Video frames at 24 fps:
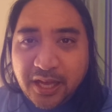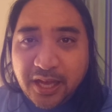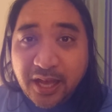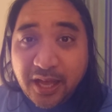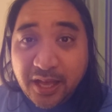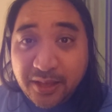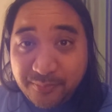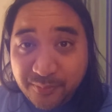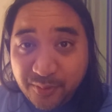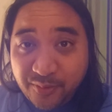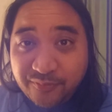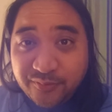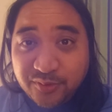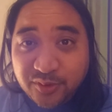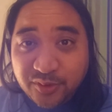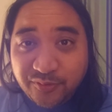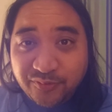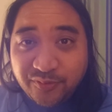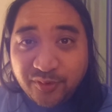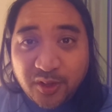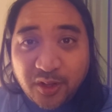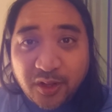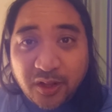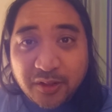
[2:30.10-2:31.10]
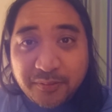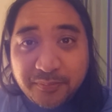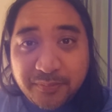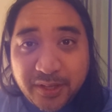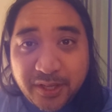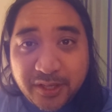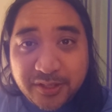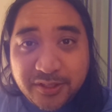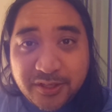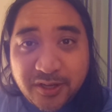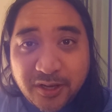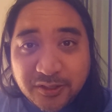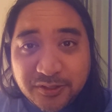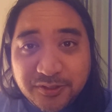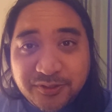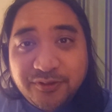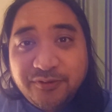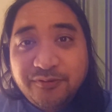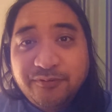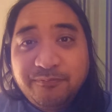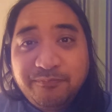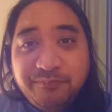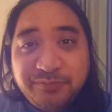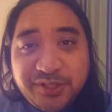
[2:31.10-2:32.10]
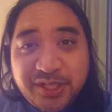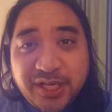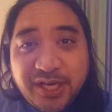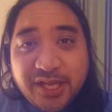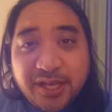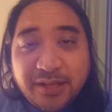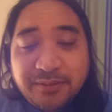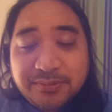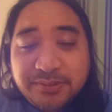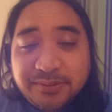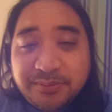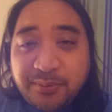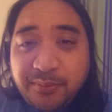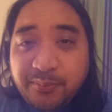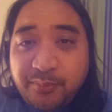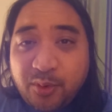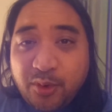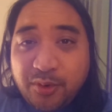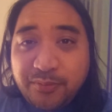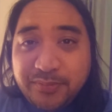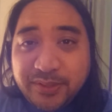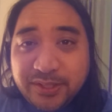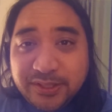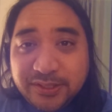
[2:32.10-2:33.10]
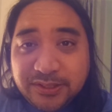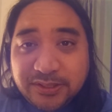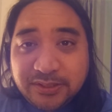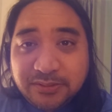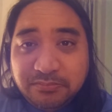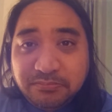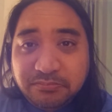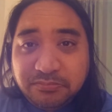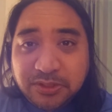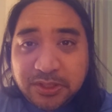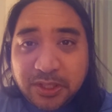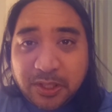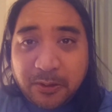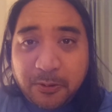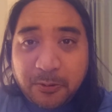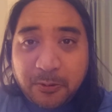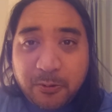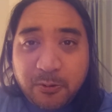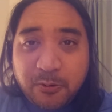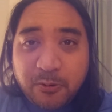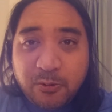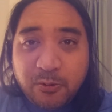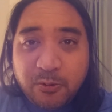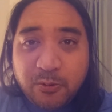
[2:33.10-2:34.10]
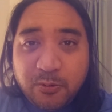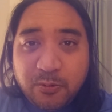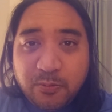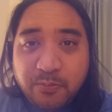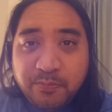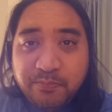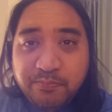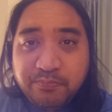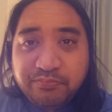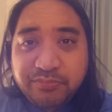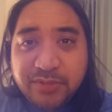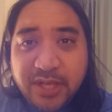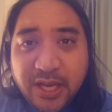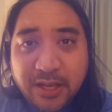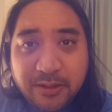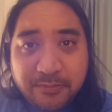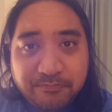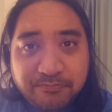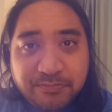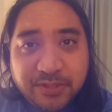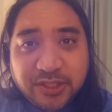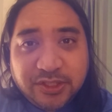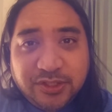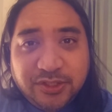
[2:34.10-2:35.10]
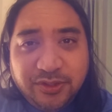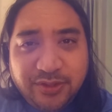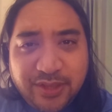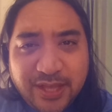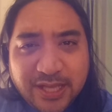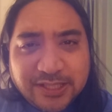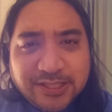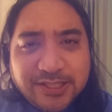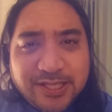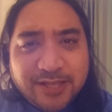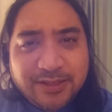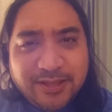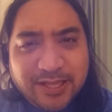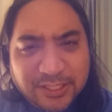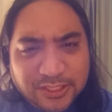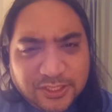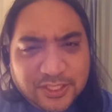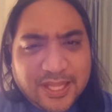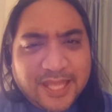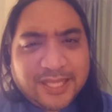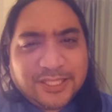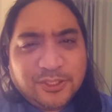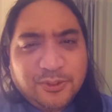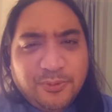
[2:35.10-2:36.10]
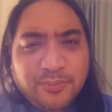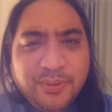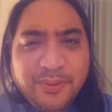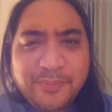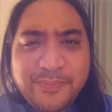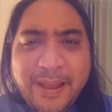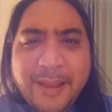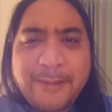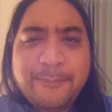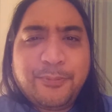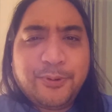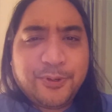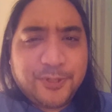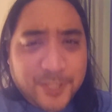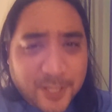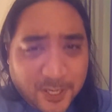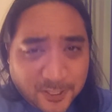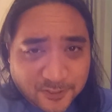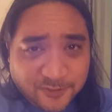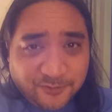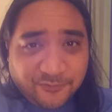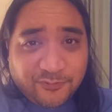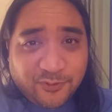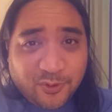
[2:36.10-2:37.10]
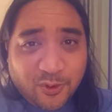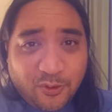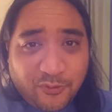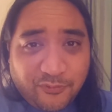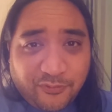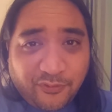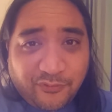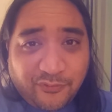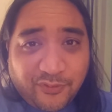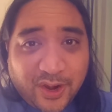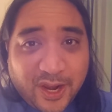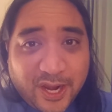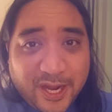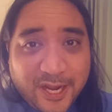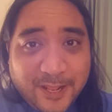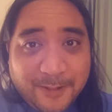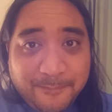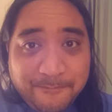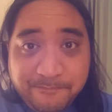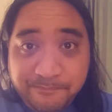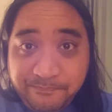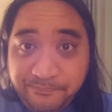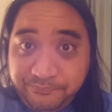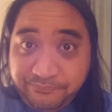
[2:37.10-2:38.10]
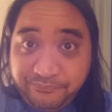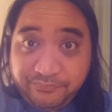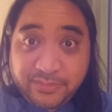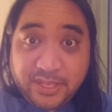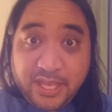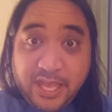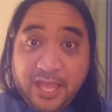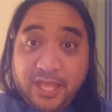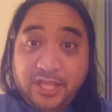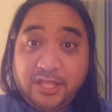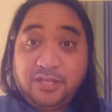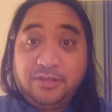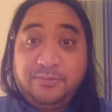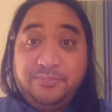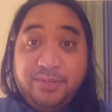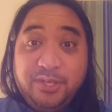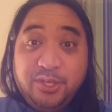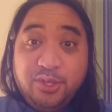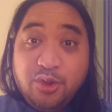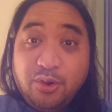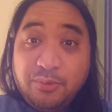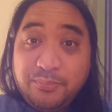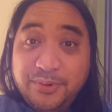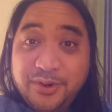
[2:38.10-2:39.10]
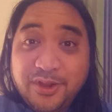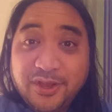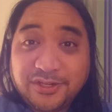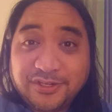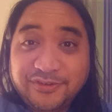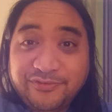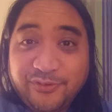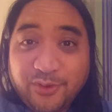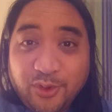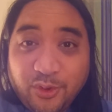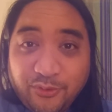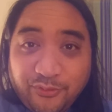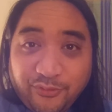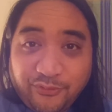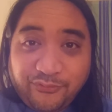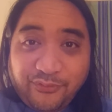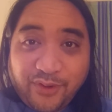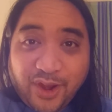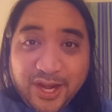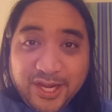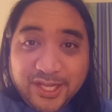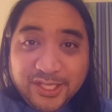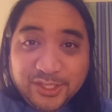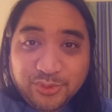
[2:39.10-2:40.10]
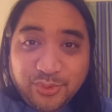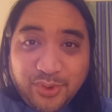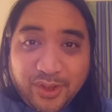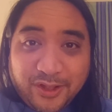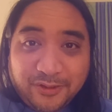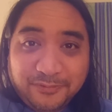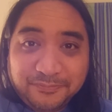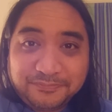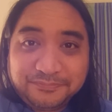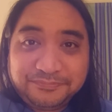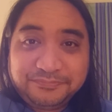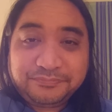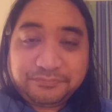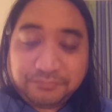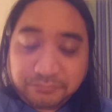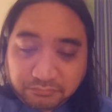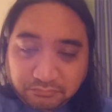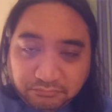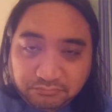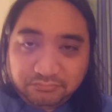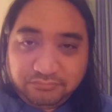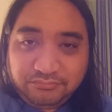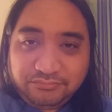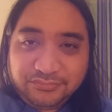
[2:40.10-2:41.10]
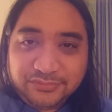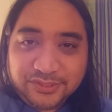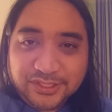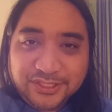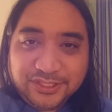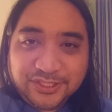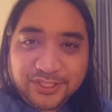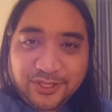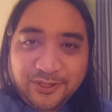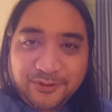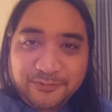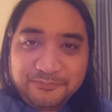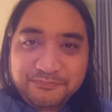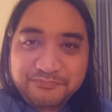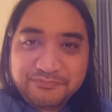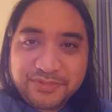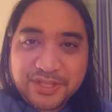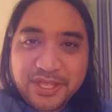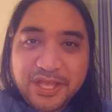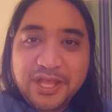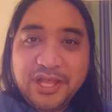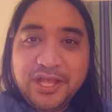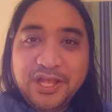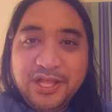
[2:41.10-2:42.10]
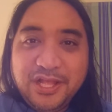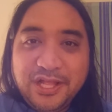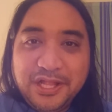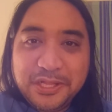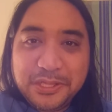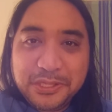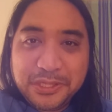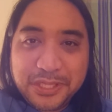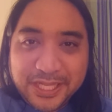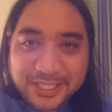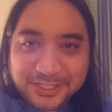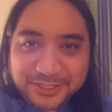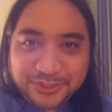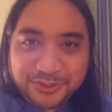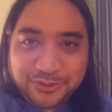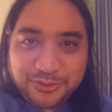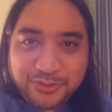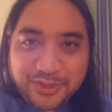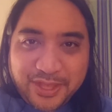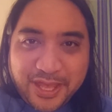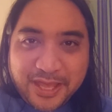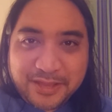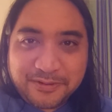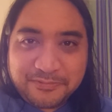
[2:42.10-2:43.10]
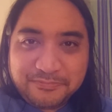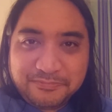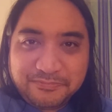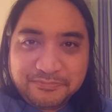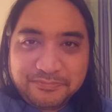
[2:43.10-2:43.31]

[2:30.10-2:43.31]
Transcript: I'm overdue for calling my doctor, setting up some appointments. So, yeah, I should do that today. That should, that should be my productive goal for Friday. And it could be your productive goal for Friday as well. So, let's do that.